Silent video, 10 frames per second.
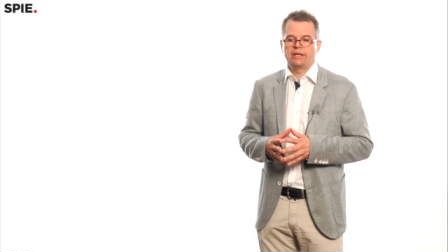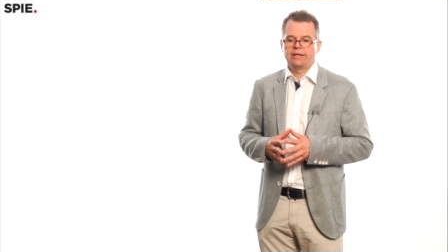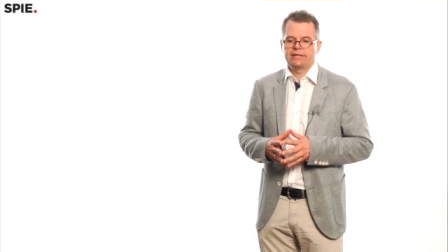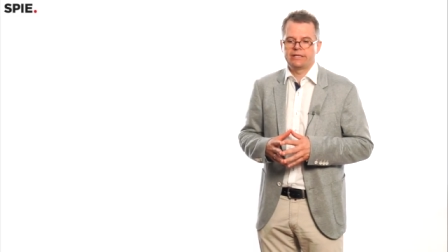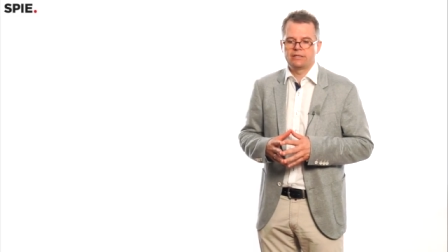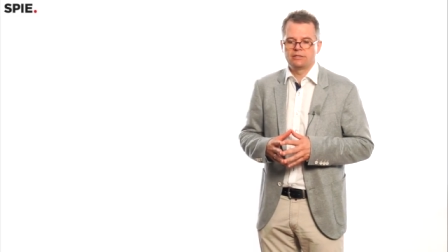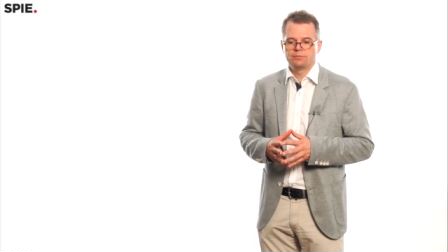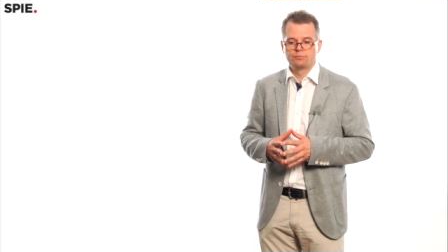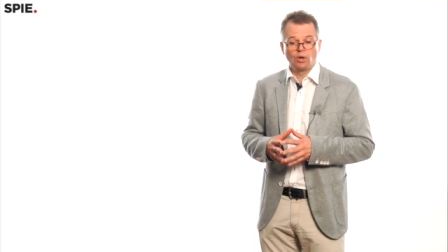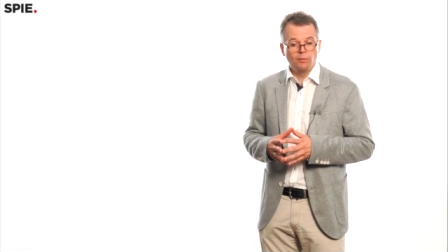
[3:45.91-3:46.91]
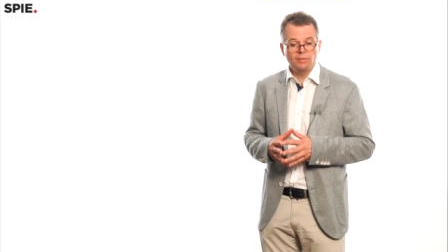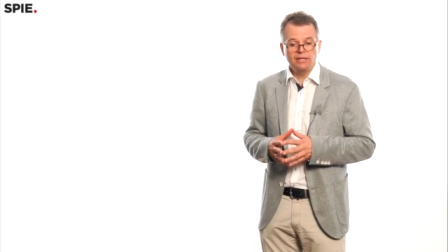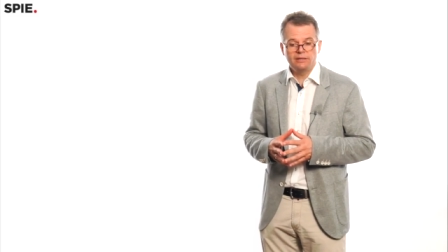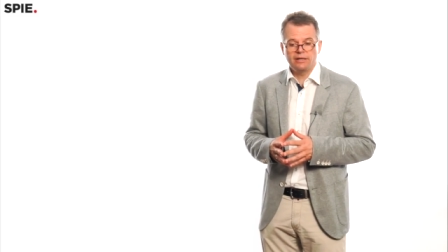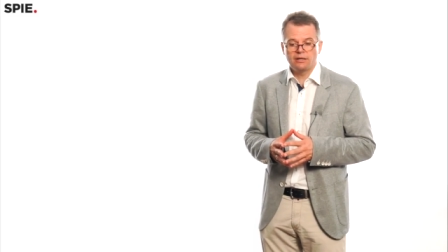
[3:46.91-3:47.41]
And
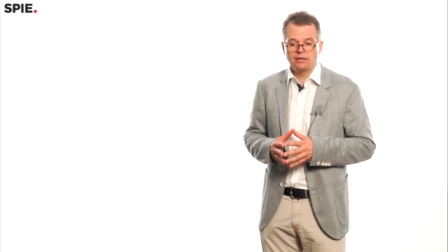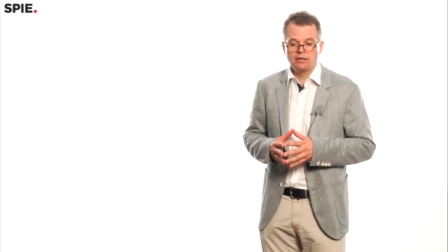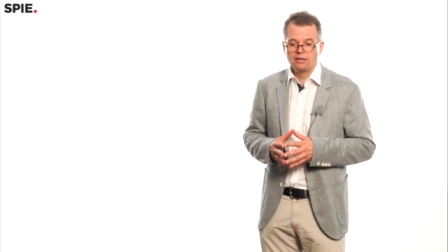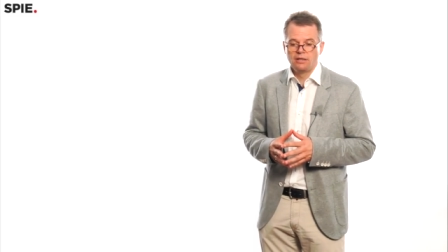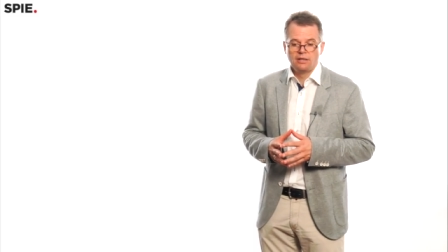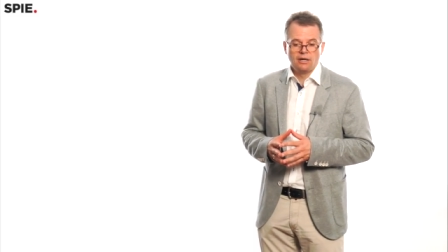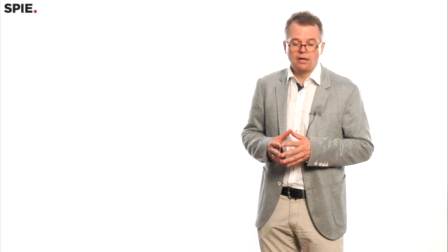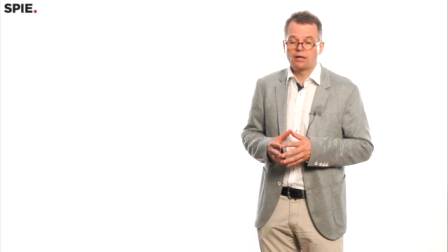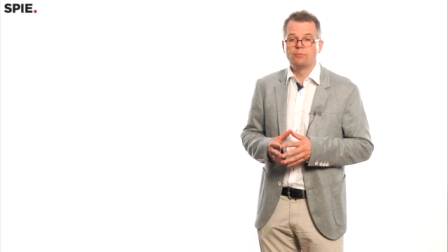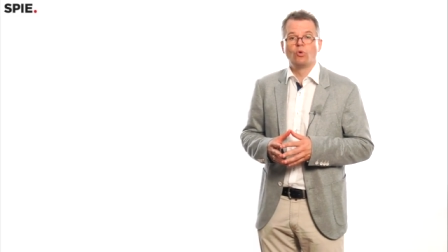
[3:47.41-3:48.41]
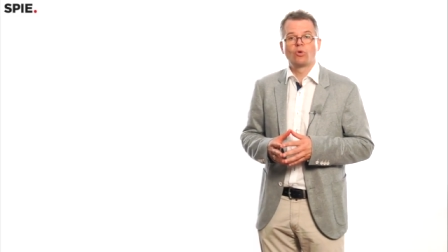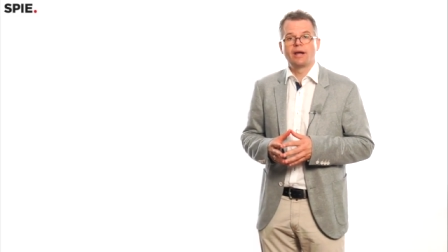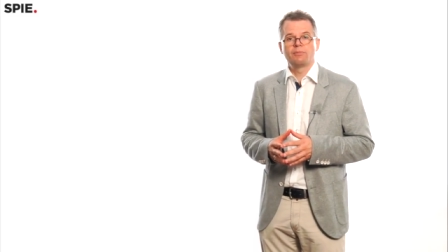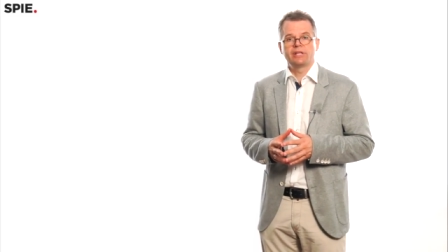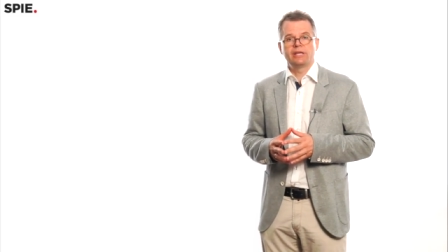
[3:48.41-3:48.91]
probably there are more
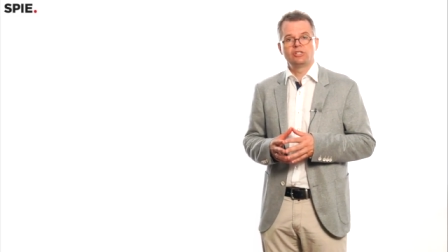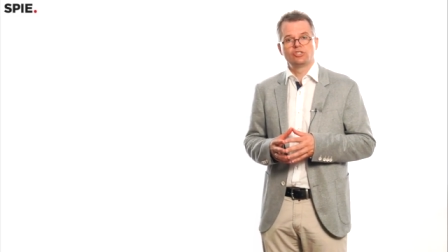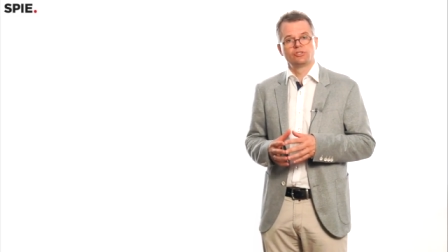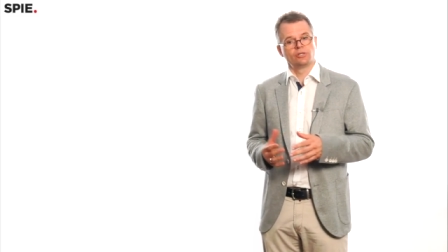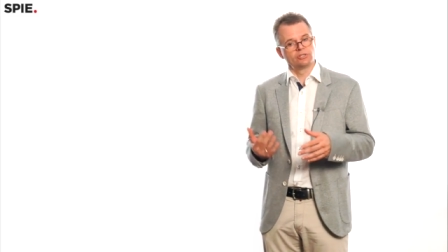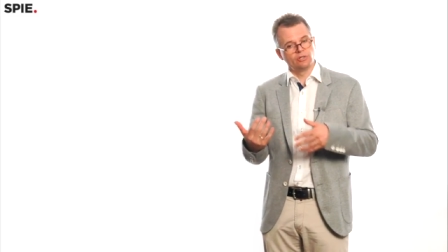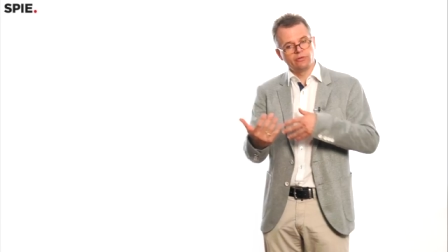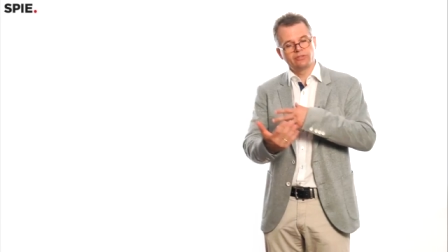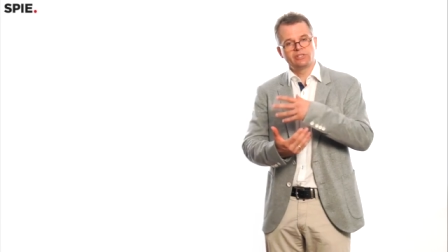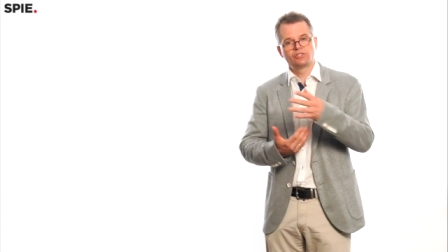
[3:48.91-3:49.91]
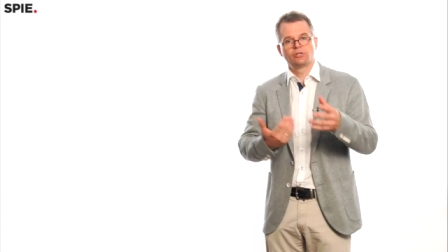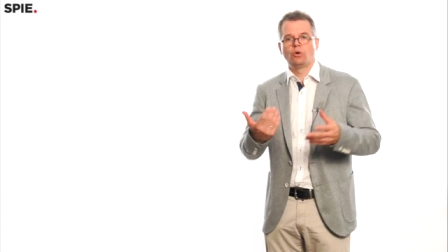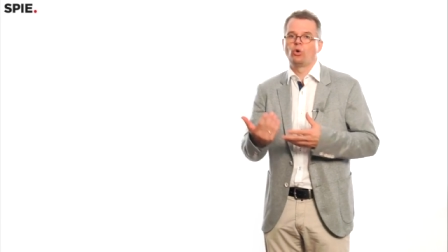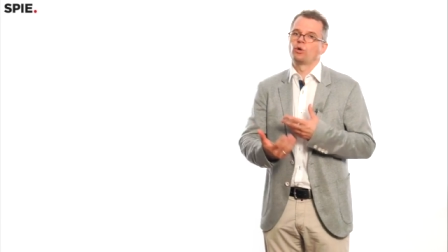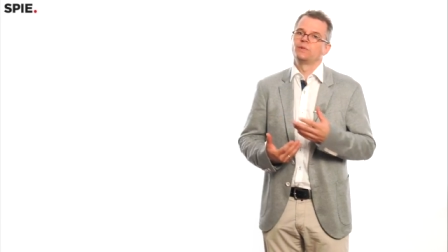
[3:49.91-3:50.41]
applications also of this
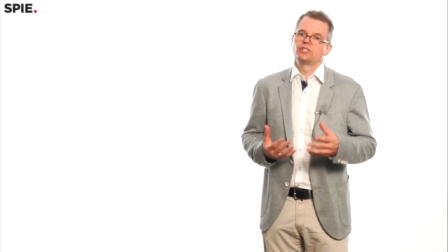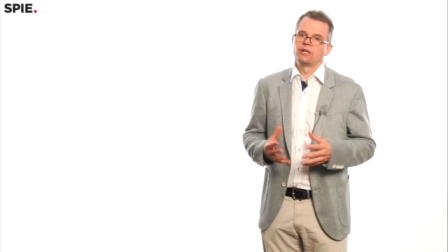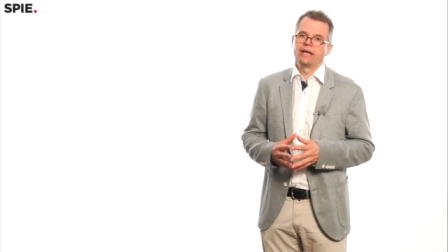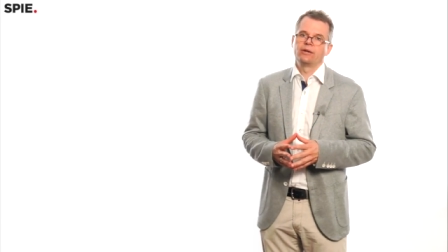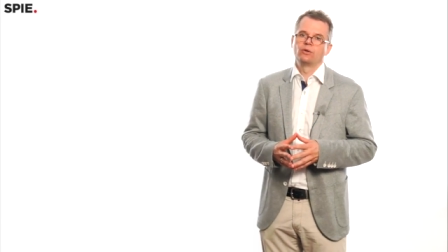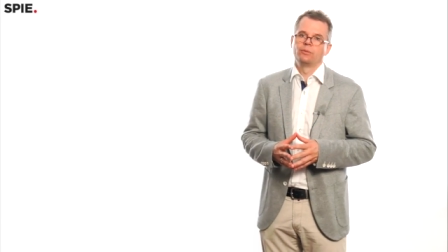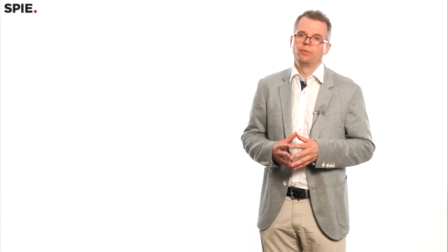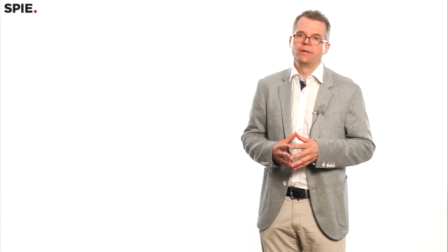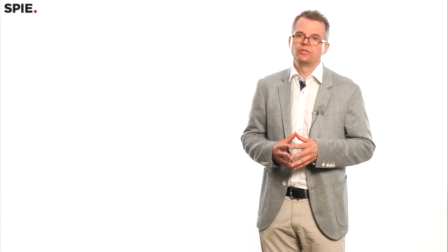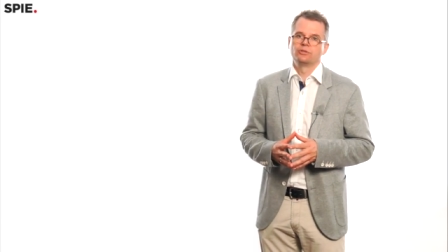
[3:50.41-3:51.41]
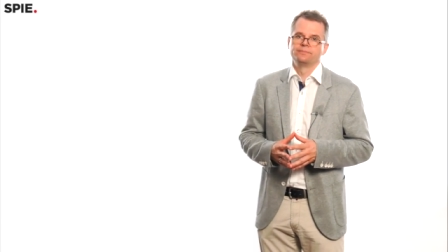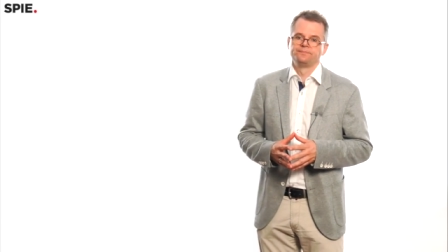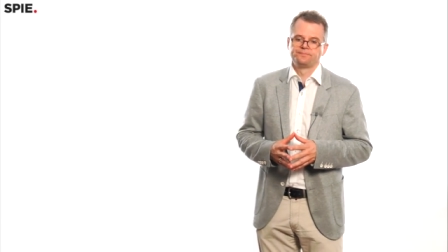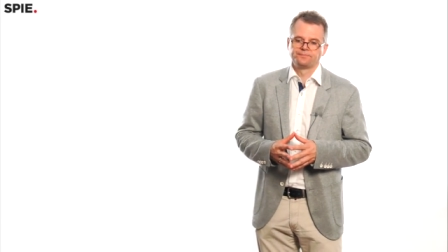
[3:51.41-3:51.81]
orbital angular momentum,